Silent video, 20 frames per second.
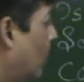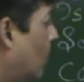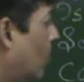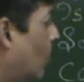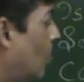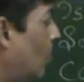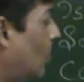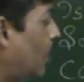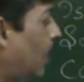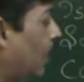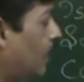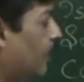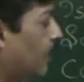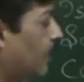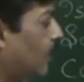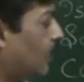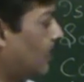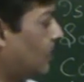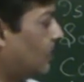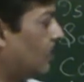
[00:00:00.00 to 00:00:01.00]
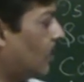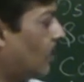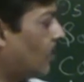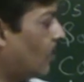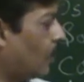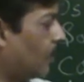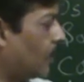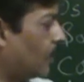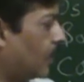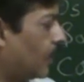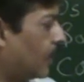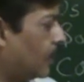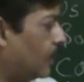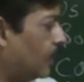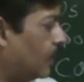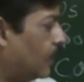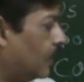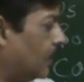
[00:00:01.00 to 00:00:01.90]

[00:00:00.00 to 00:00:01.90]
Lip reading: collateral to the contract